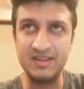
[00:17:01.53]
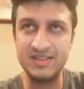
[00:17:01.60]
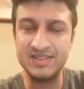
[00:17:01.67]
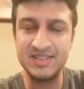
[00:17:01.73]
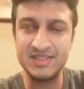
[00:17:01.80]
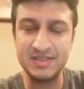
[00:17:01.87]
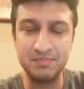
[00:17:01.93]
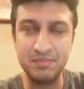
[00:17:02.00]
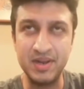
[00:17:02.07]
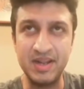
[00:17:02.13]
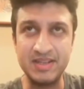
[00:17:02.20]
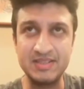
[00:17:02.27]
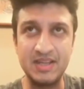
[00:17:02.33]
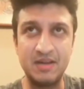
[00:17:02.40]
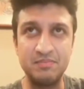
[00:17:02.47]
It's a simple
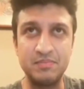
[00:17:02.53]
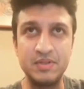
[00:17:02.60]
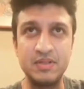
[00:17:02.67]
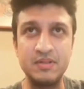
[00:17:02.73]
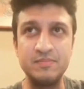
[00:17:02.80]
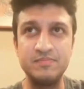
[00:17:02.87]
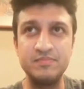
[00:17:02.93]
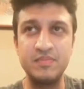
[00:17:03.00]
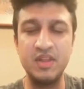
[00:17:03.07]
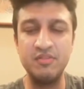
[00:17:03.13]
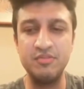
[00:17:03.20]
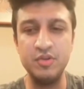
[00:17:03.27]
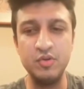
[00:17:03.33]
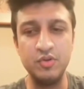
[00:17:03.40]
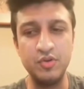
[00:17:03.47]
example. If you